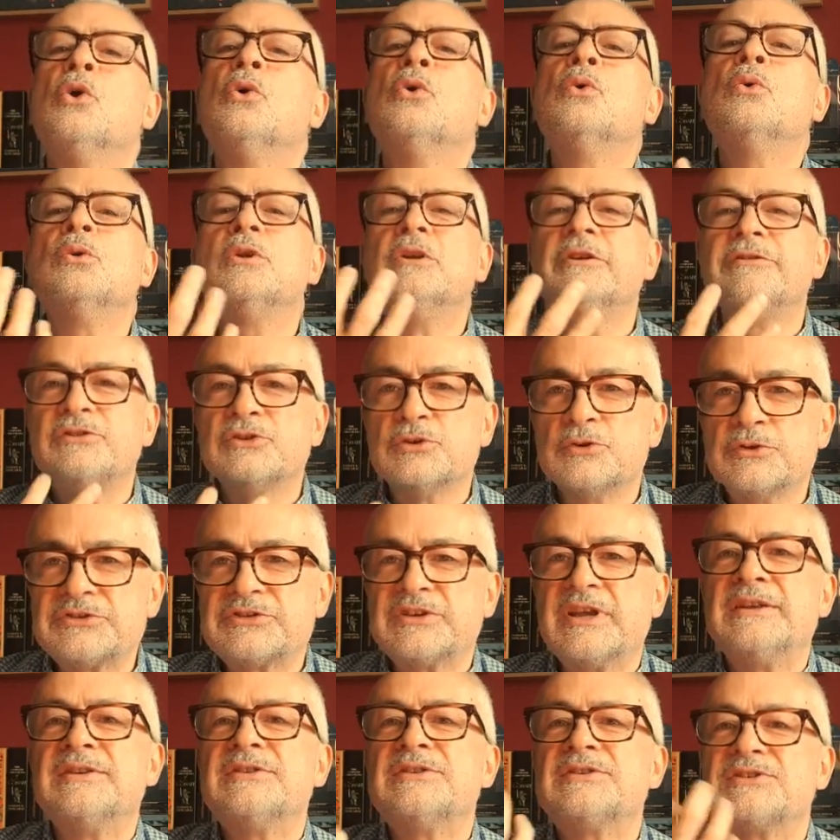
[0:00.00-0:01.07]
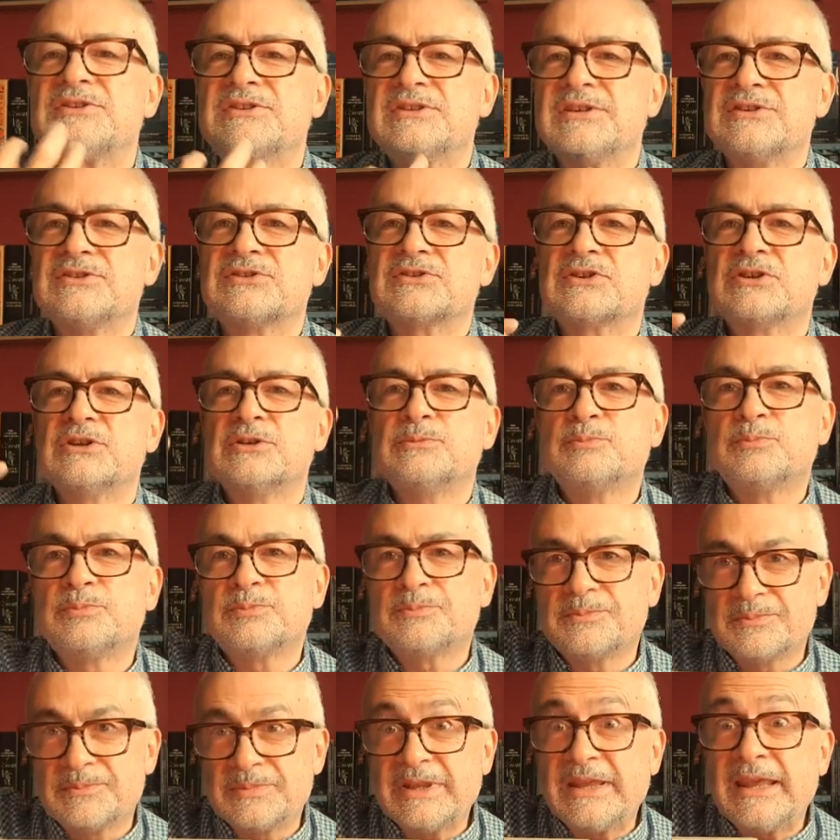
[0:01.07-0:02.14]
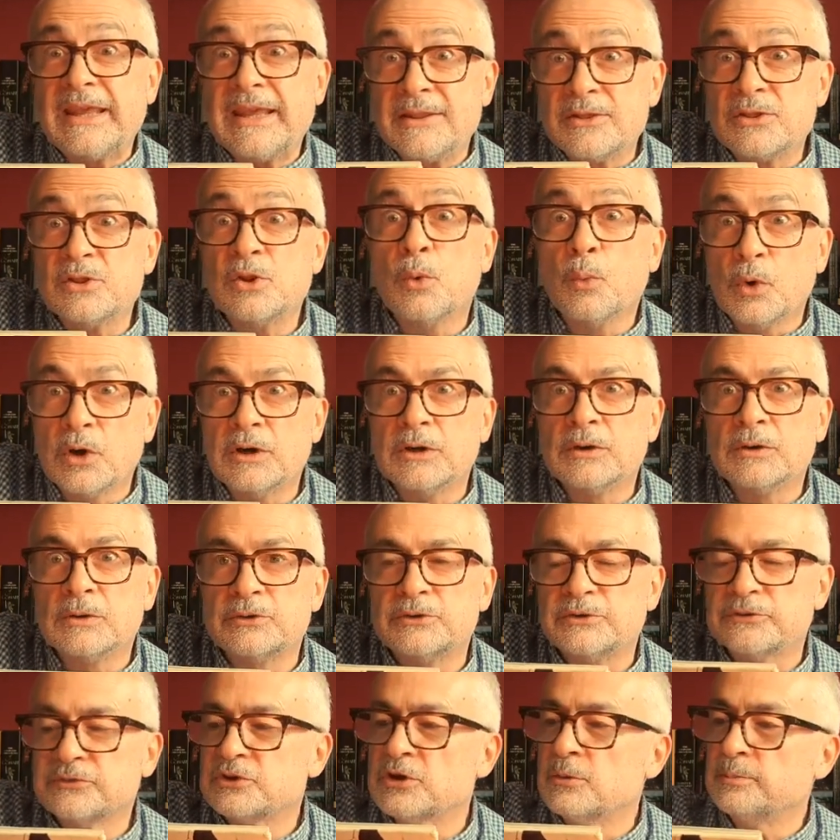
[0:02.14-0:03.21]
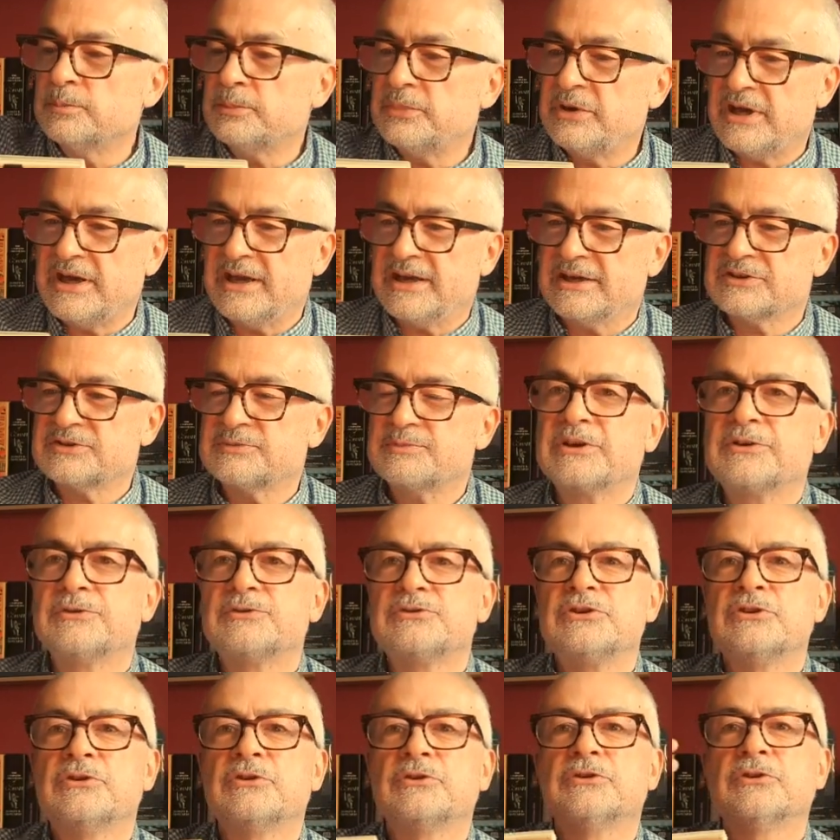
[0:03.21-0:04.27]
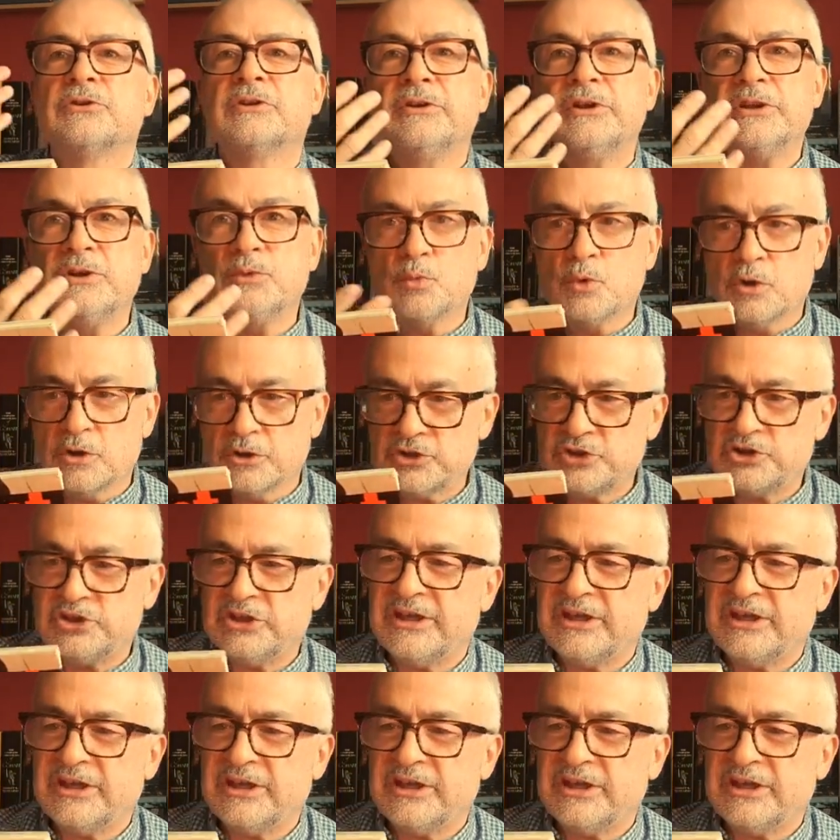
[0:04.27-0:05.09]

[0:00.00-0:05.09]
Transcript: all of your senses can be in the world of Compact because you can not only watch